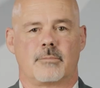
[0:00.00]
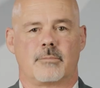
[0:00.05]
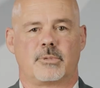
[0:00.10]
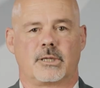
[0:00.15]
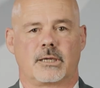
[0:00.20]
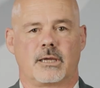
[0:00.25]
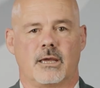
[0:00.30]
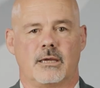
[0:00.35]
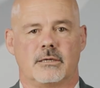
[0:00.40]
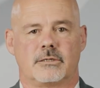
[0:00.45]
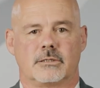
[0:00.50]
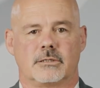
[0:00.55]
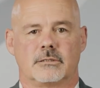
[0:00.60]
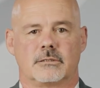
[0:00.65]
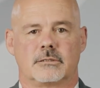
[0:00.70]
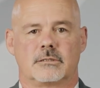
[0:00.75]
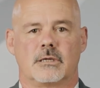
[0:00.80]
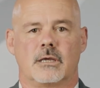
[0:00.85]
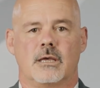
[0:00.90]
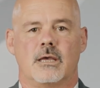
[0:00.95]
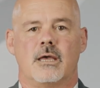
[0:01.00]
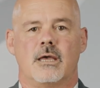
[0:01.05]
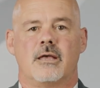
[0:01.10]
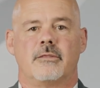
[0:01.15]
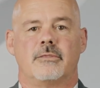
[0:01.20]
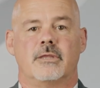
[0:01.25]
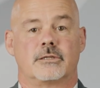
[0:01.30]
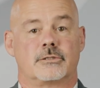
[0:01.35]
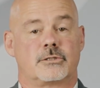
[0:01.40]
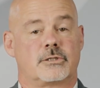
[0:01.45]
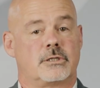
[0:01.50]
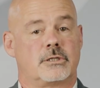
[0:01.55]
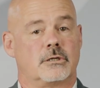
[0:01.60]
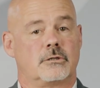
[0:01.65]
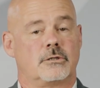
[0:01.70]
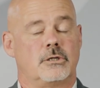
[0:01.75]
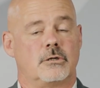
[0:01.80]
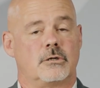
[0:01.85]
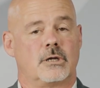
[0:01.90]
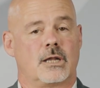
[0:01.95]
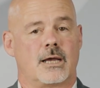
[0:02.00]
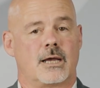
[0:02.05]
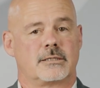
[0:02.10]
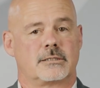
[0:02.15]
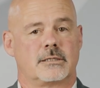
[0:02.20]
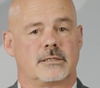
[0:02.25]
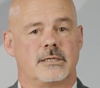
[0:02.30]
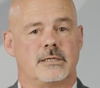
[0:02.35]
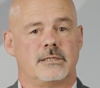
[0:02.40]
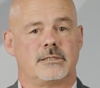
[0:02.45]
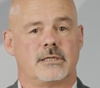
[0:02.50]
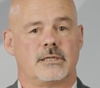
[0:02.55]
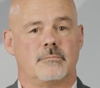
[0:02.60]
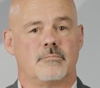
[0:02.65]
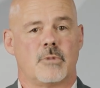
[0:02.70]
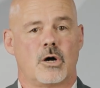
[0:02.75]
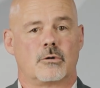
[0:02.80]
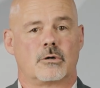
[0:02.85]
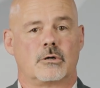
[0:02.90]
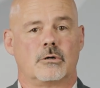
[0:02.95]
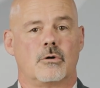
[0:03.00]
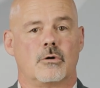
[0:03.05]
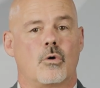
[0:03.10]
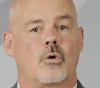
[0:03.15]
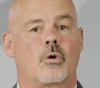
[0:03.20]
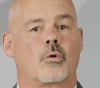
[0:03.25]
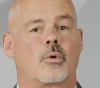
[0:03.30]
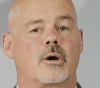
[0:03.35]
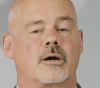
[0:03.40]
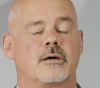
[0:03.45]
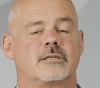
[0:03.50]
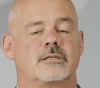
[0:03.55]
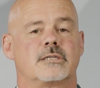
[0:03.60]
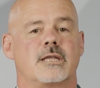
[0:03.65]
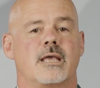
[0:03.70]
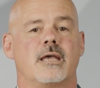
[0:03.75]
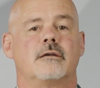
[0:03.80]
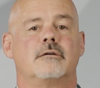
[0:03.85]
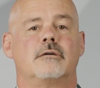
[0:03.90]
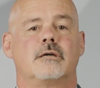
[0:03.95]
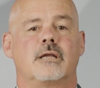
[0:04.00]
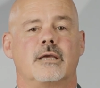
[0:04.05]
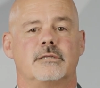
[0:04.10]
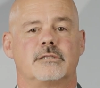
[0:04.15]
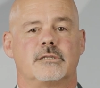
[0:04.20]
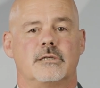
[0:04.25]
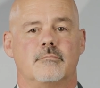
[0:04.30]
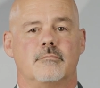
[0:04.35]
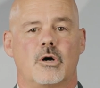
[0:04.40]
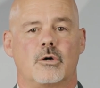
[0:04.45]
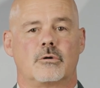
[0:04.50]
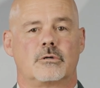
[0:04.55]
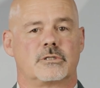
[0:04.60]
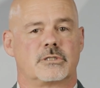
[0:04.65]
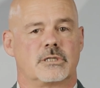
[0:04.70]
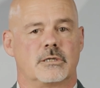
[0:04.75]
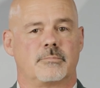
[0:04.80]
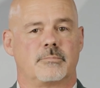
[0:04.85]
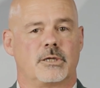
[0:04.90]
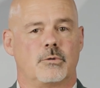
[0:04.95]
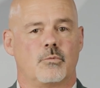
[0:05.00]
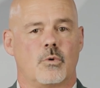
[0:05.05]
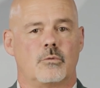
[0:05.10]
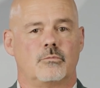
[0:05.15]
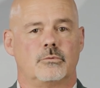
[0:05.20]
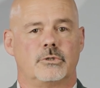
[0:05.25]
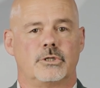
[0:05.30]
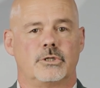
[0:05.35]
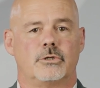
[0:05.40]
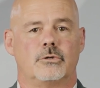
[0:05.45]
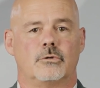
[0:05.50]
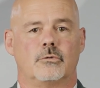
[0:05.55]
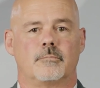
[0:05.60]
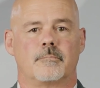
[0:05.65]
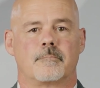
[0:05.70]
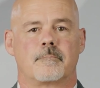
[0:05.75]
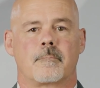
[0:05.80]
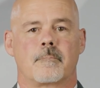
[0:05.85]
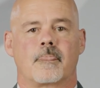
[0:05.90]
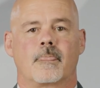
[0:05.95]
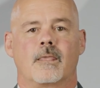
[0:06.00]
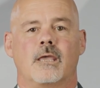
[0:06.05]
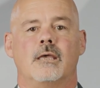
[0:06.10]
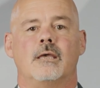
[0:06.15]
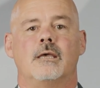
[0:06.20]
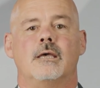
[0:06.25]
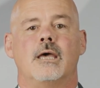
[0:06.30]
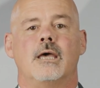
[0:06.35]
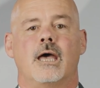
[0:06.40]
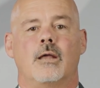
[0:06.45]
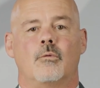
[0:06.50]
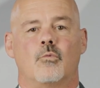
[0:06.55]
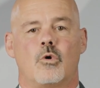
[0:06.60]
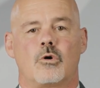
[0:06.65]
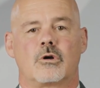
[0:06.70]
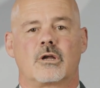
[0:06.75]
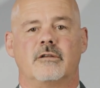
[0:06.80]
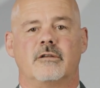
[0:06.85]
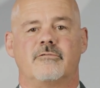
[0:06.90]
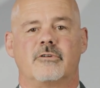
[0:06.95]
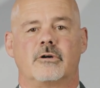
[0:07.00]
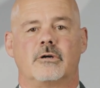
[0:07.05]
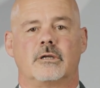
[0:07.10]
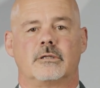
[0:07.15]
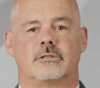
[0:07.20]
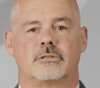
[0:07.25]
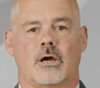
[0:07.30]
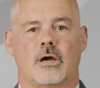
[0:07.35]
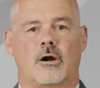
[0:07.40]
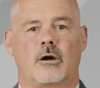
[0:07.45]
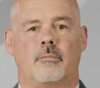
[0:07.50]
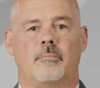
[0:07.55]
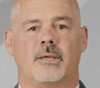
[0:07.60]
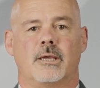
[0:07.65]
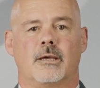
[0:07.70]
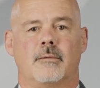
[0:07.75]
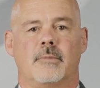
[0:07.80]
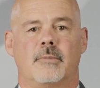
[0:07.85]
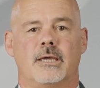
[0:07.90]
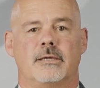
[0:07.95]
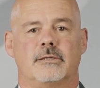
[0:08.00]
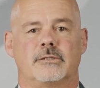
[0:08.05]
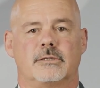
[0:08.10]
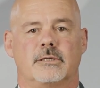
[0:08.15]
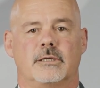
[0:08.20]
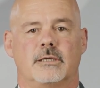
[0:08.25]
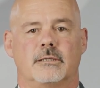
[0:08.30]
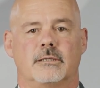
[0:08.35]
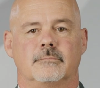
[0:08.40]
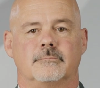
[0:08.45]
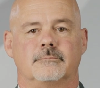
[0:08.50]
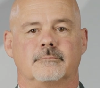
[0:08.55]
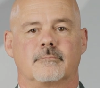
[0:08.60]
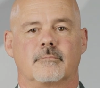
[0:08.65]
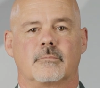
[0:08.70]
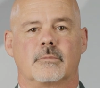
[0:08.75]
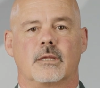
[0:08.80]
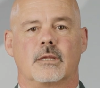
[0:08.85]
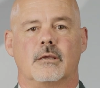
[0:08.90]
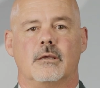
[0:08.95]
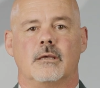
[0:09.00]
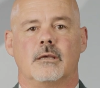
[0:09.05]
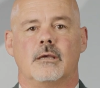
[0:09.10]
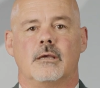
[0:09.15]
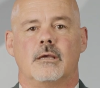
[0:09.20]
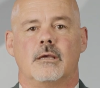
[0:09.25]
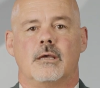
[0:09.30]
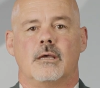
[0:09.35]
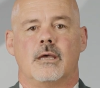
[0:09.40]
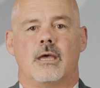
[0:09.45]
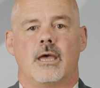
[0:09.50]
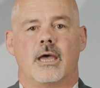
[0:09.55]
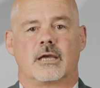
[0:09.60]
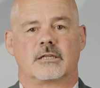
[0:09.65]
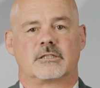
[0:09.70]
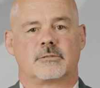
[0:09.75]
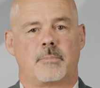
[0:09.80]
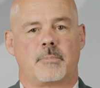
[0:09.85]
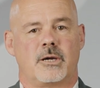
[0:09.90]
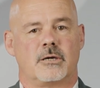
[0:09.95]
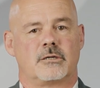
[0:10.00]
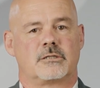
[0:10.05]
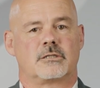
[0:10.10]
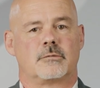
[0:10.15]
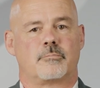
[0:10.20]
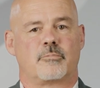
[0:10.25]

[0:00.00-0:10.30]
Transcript: applications that still utilize a DC motor or where a standard AC motor simply won't do, and we'll convert it to RPM AC. Experience